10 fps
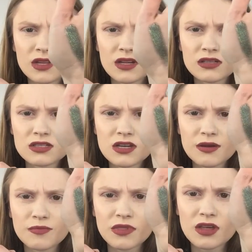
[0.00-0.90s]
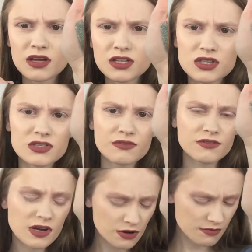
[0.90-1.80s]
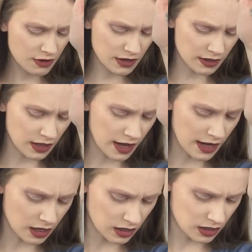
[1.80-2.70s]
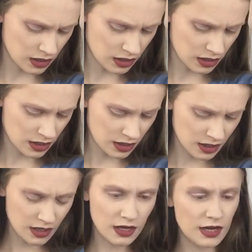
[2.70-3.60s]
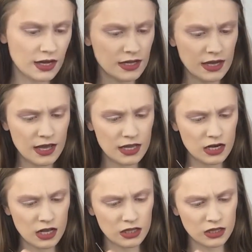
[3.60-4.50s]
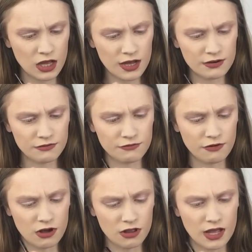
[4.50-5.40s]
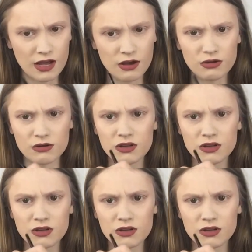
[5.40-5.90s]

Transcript: Same. It's just very, very light. Again, a lot of fallout.